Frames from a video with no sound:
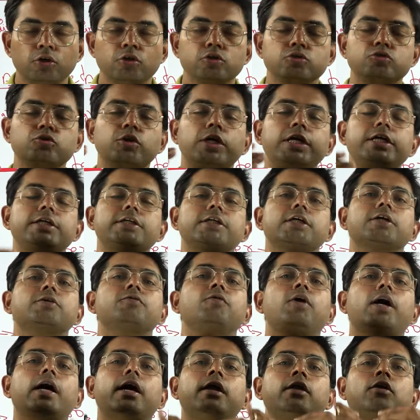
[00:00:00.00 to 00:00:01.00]
so it
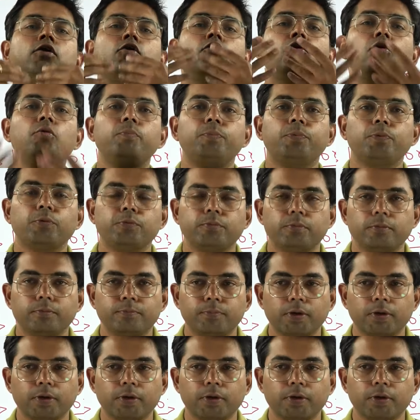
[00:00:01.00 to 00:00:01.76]
requires no